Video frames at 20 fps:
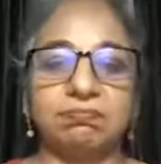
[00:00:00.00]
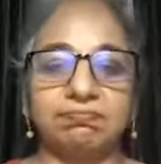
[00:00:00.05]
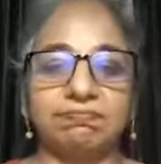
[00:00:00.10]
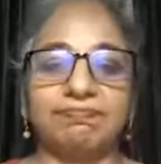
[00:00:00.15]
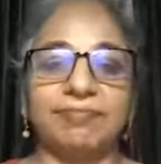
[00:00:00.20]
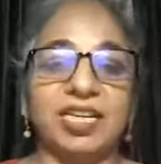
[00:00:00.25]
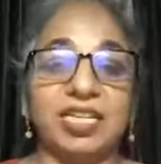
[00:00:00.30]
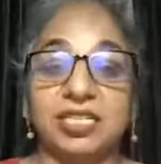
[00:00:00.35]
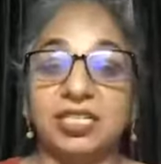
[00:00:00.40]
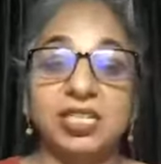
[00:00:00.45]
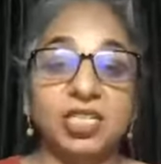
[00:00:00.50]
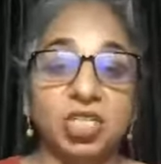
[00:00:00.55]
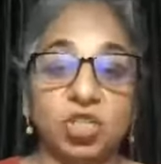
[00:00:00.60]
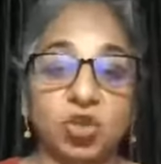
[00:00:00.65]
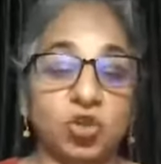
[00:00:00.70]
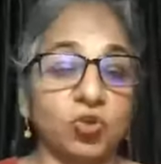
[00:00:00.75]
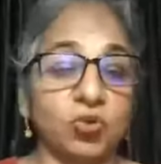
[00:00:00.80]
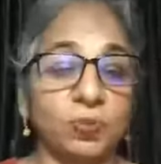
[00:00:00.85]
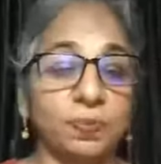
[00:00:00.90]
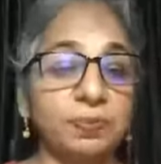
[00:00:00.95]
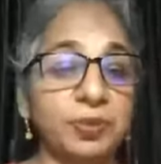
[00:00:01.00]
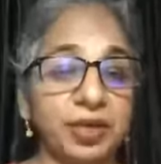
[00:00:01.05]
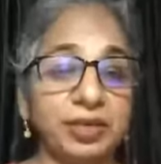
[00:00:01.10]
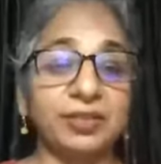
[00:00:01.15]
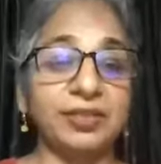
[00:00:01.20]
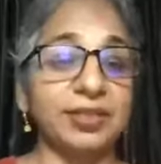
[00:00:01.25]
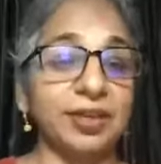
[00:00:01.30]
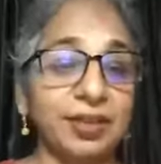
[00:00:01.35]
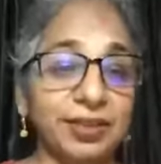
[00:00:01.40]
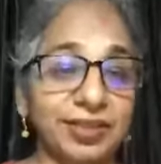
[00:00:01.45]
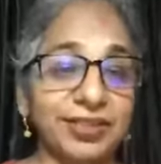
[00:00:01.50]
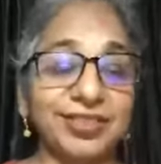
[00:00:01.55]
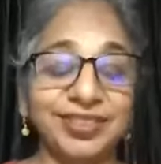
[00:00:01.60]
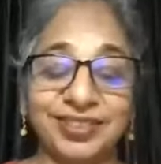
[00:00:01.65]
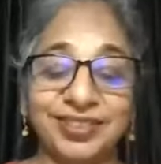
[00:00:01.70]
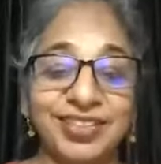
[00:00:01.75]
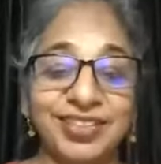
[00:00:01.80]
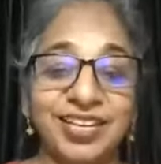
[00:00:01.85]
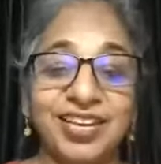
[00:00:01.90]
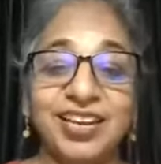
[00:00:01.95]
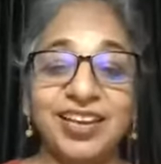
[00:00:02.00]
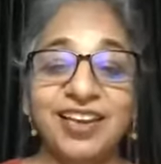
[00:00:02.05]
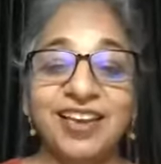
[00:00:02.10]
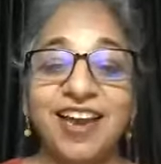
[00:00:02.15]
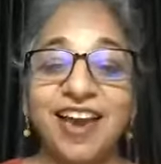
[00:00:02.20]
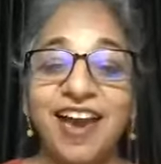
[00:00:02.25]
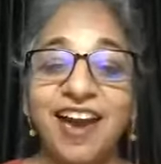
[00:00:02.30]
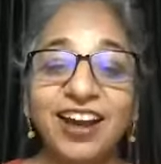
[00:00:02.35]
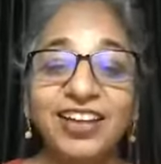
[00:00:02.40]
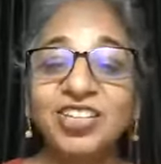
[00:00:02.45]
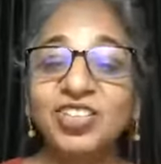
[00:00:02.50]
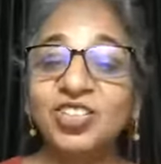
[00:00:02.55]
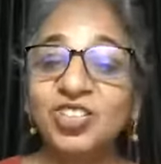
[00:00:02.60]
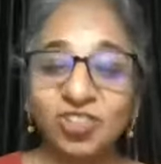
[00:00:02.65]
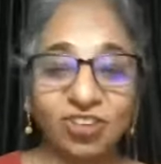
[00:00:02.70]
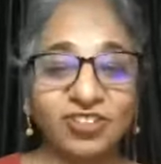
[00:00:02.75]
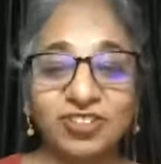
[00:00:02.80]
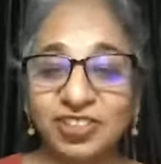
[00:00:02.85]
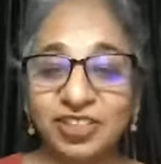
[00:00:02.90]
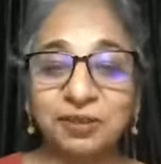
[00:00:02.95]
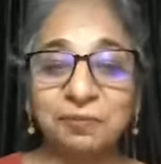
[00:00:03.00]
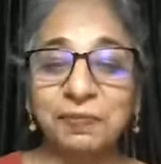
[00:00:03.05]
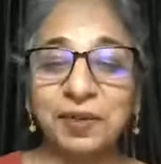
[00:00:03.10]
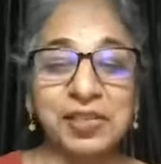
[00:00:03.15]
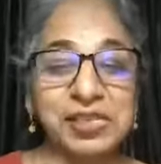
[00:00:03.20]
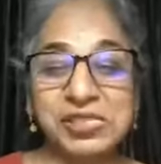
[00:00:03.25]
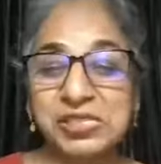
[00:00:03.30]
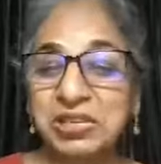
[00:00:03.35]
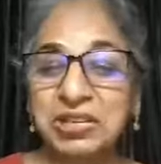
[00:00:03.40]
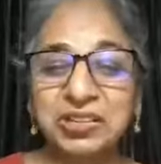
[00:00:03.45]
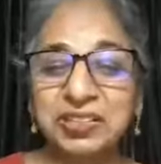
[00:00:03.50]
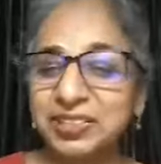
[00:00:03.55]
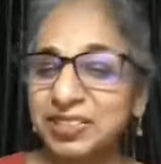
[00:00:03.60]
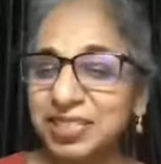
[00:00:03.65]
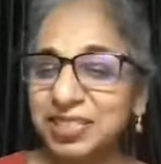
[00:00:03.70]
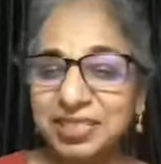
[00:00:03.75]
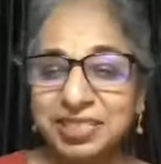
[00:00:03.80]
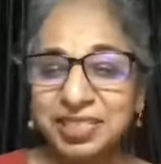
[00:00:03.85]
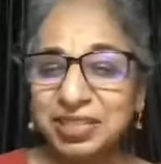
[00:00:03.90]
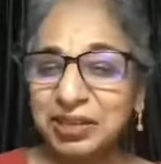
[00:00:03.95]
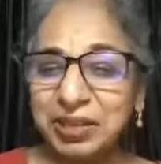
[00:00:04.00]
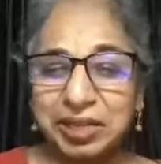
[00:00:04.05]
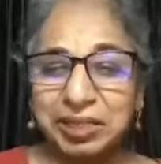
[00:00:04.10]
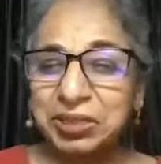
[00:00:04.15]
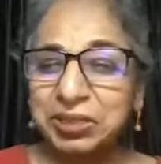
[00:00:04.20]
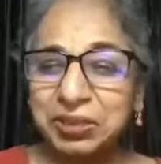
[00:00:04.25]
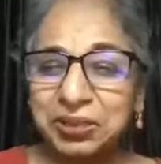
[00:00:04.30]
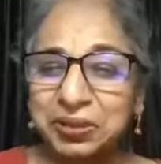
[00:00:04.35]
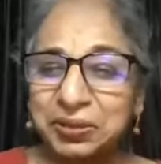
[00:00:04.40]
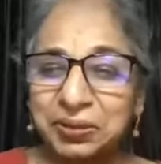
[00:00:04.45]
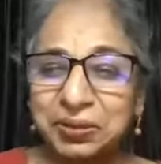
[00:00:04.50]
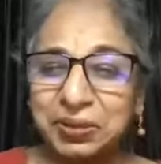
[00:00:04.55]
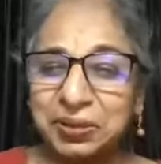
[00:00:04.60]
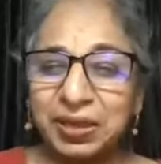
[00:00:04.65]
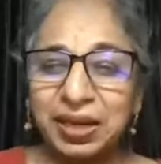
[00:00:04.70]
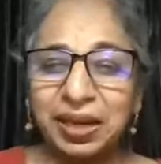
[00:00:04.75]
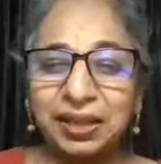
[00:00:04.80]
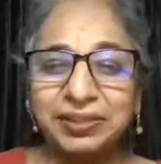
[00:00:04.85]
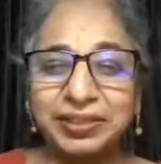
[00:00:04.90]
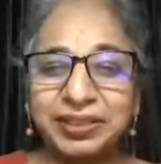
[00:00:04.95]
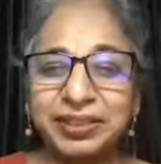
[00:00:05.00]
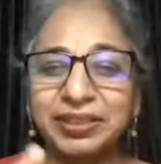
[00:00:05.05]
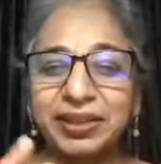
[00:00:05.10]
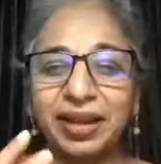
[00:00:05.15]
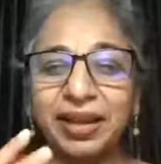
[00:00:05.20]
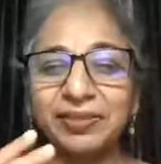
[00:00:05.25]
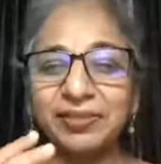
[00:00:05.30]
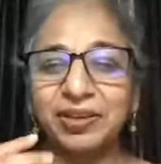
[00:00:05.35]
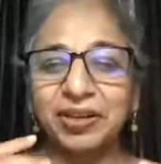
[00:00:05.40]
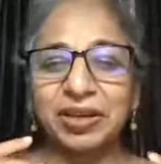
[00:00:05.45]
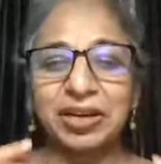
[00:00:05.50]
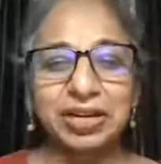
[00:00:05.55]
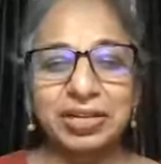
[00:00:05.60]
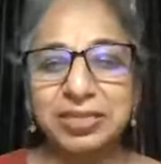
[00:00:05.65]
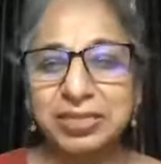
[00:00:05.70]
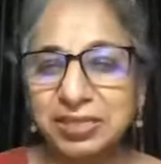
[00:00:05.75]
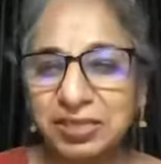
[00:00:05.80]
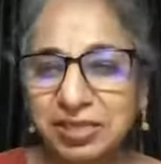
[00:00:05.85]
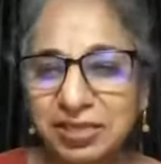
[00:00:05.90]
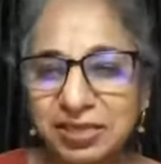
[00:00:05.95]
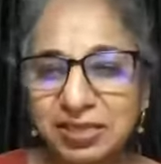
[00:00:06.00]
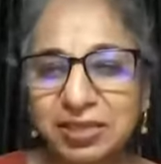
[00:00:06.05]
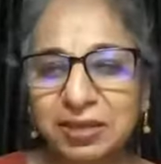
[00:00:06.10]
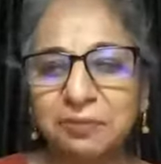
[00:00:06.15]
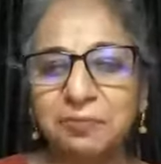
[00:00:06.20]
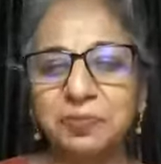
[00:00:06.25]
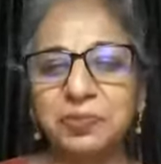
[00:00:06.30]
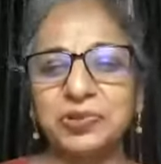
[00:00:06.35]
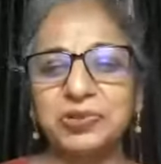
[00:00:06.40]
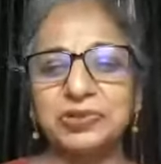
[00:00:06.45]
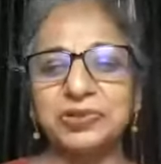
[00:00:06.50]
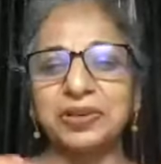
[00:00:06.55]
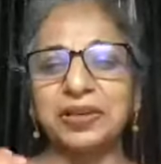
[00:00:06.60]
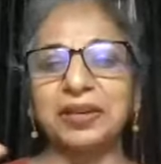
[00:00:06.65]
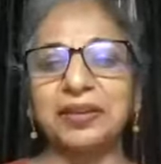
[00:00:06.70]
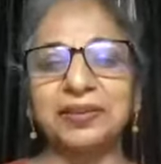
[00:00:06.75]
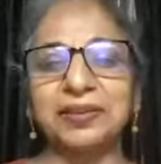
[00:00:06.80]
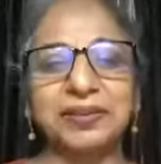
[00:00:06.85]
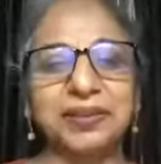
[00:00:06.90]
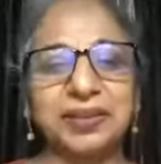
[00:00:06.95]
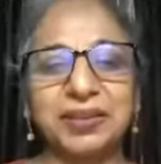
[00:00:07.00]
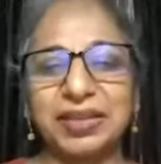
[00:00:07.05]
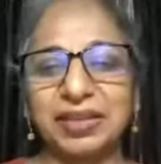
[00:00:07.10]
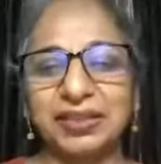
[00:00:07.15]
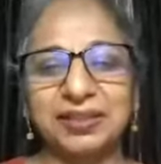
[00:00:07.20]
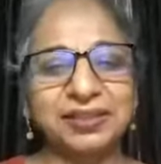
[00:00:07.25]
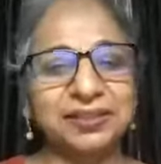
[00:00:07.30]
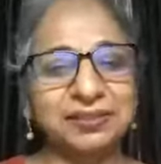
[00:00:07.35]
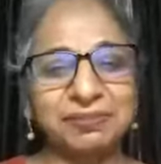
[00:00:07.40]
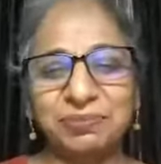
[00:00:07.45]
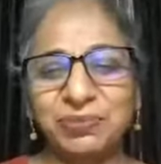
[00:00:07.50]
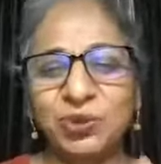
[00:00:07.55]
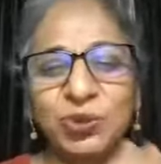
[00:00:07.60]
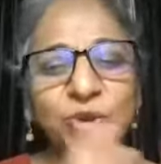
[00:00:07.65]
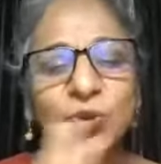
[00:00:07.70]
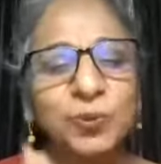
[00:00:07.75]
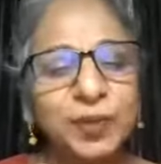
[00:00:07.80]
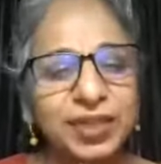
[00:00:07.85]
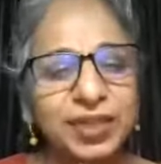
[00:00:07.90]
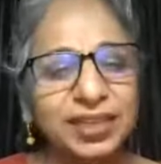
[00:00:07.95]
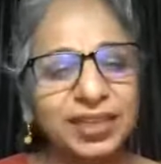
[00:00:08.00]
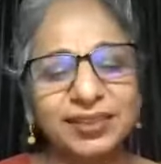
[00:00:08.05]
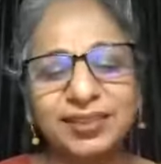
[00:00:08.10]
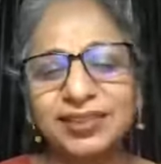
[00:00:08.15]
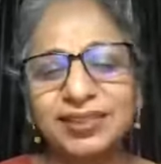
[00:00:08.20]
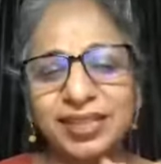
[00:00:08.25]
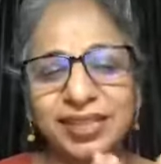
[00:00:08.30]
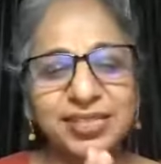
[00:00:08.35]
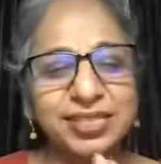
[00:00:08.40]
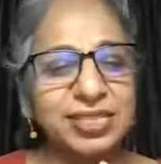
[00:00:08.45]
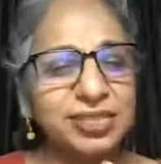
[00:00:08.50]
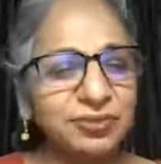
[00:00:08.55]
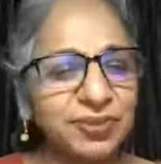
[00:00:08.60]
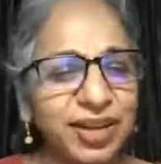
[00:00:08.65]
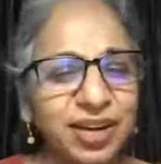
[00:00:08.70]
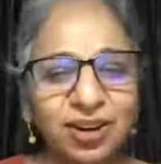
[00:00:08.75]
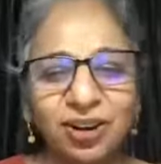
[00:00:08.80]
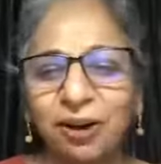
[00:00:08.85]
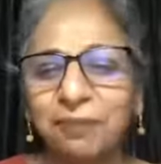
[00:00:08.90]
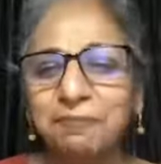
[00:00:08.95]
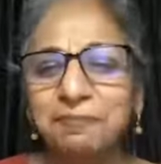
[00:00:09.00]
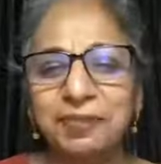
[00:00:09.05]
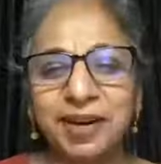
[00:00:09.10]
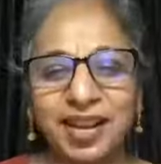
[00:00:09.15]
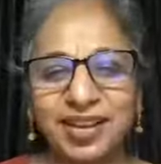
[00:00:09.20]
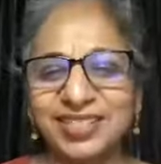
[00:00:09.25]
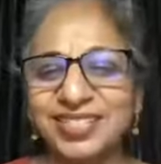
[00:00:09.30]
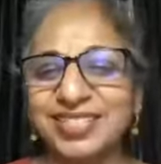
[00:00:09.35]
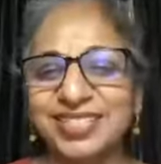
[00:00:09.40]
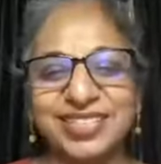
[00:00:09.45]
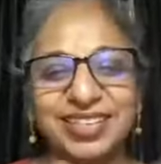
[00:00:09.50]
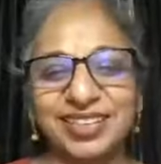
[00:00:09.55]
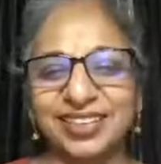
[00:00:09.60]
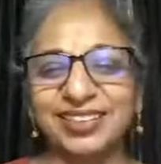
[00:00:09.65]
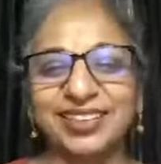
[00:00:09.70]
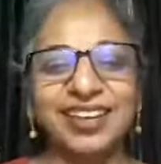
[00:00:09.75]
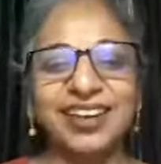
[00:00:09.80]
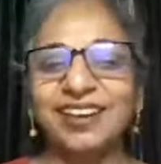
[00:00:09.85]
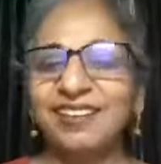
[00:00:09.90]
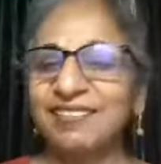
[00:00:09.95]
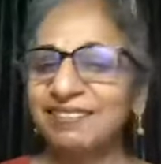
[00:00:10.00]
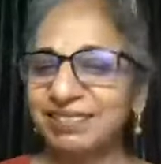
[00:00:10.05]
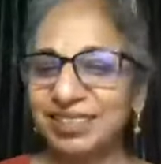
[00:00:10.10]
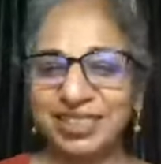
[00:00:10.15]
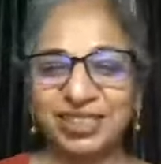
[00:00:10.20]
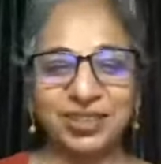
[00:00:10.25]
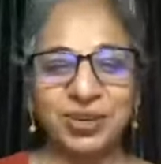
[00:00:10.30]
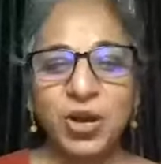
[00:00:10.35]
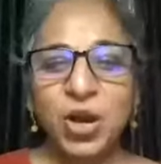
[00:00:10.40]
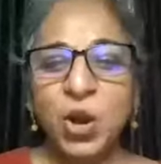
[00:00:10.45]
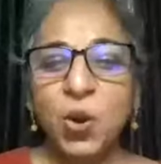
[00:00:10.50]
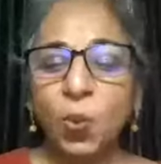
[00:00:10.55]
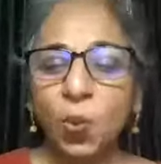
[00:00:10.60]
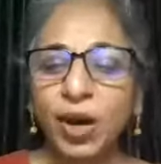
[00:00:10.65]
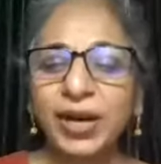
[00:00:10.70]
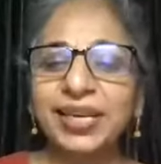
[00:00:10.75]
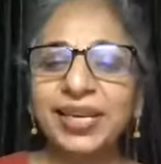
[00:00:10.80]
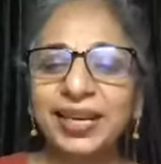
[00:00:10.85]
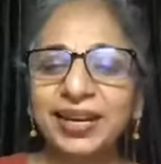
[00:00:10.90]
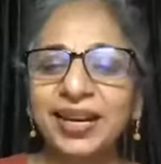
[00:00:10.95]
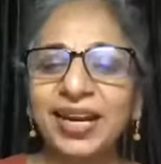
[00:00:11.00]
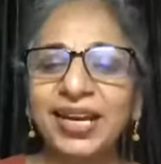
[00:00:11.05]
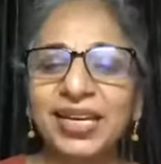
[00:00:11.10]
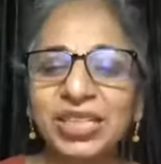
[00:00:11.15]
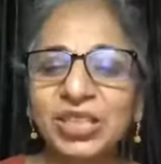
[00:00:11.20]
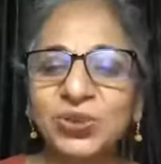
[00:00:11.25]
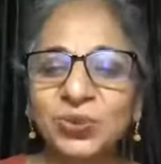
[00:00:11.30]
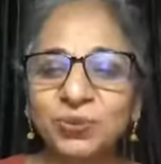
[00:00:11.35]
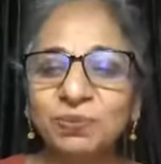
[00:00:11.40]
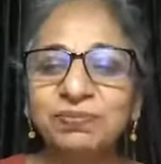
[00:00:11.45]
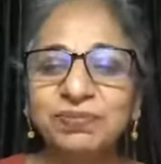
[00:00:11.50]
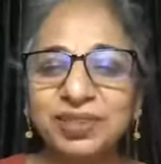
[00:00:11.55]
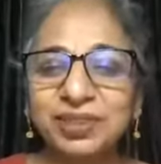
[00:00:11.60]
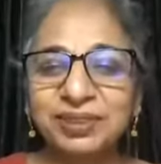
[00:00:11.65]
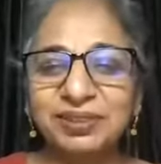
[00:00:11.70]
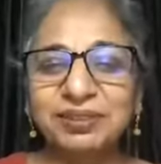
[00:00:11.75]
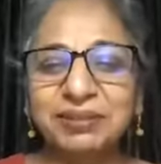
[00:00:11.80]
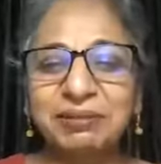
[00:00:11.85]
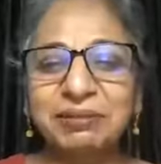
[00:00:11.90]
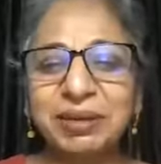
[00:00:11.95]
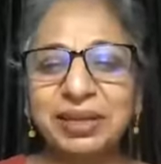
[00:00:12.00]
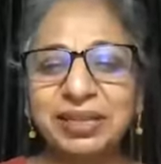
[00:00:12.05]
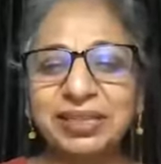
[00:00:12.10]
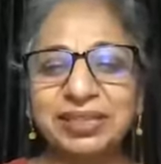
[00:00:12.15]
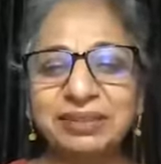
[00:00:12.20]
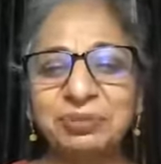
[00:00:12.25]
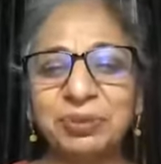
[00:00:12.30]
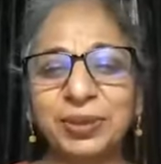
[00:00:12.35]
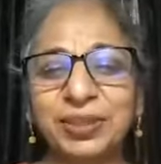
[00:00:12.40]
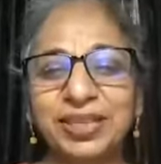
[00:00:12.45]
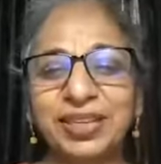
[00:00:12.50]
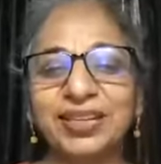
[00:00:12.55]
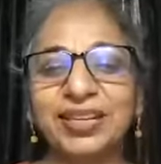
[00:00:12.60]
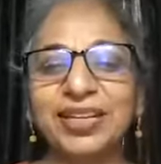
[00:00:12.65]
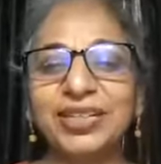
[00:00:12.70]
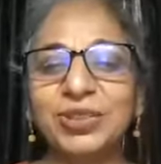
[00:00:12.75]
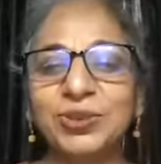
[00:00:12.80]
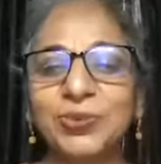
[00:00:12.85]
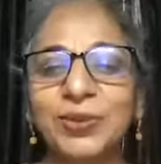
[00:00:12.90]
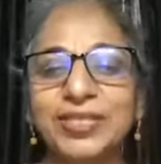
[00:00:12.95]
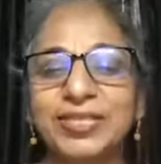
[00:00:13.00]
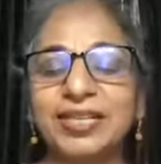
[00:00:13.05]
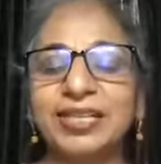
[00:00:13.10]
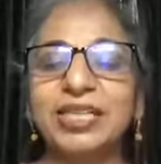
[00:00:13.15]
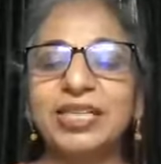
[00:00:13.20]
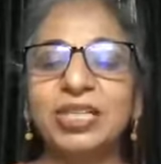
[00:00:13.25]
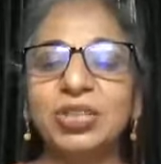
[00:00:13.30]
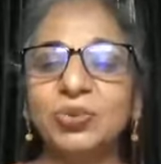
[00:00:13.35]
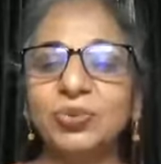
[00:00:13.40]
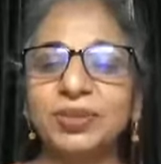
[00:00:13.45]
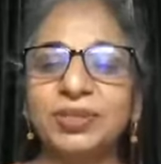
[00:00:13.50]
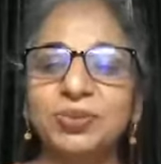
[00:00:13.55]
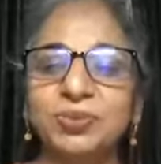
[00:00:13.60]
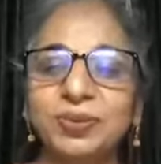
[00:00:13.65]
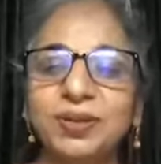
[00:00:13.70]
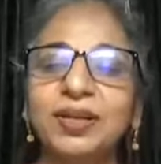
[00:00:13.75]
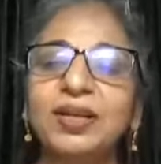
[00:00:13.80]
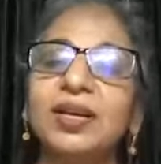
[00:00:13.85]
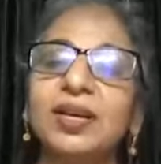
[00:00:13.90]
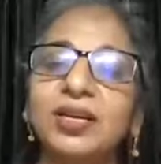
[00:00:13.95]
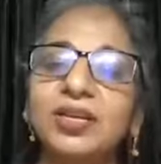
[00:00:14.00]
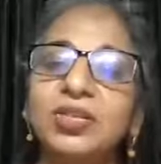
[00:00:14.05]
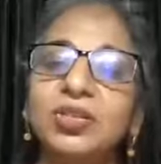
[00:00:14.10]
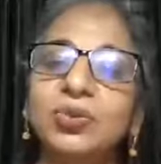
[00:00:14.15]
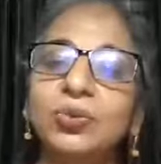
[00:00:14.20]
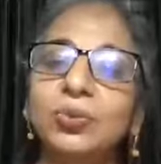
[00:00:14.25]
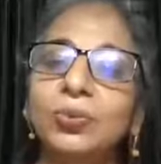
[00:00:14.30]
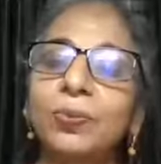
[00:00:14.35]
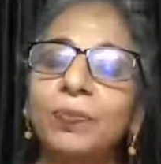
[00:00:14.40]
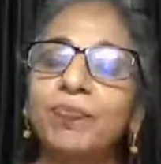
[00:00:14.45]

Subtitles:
it is true, patriarchy and toxic masculinity are together, and the caste system put together, and too many other things. It's a very complex thing. What can I do? Look at it. What can I do as an individual to